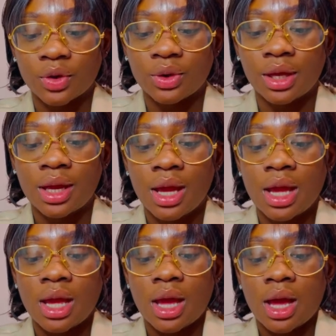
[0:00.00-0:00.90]
Okay,
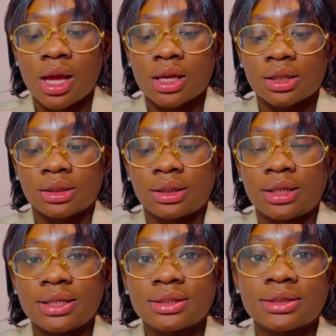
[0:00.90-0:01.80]

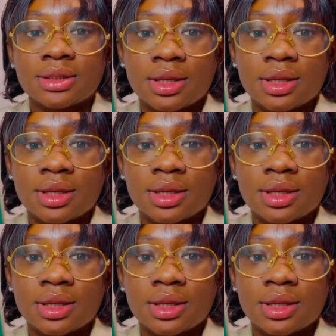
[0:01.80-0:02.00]
this